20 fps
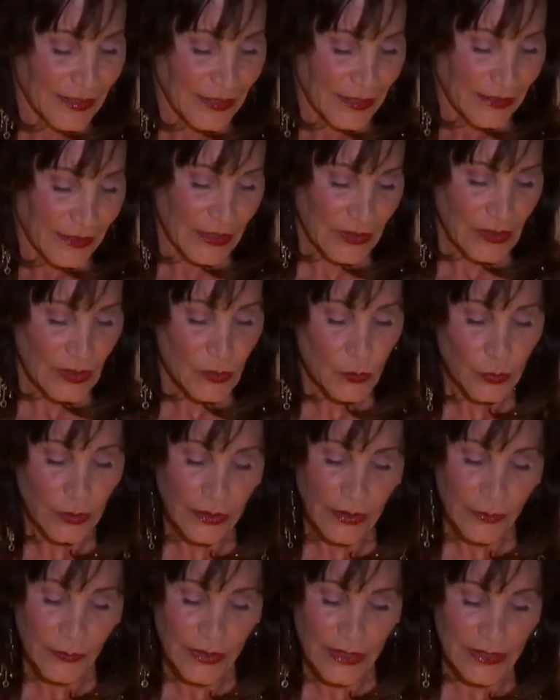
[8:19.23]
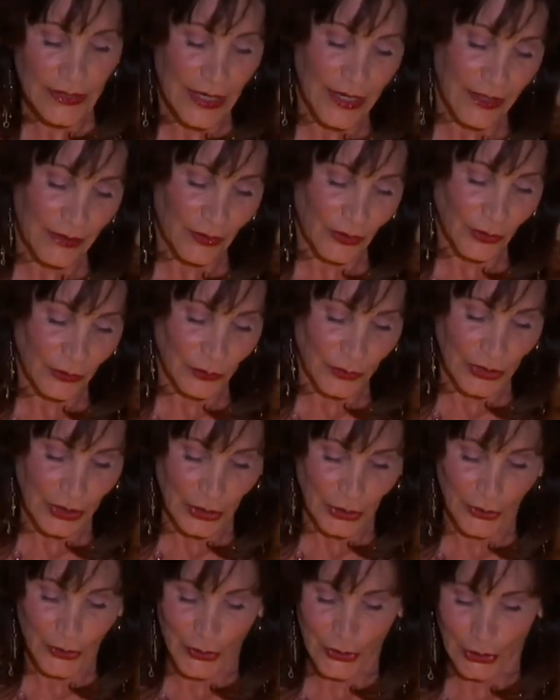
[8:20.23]
This is where I was at 3
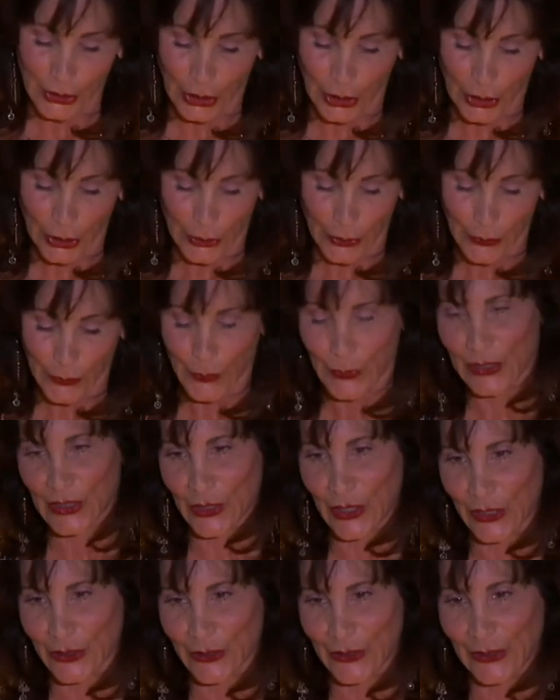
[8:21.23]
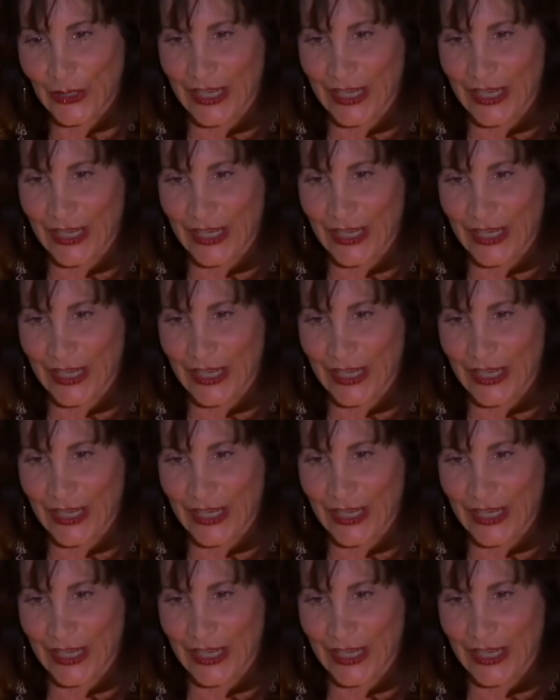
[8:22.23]
years ago when Dr.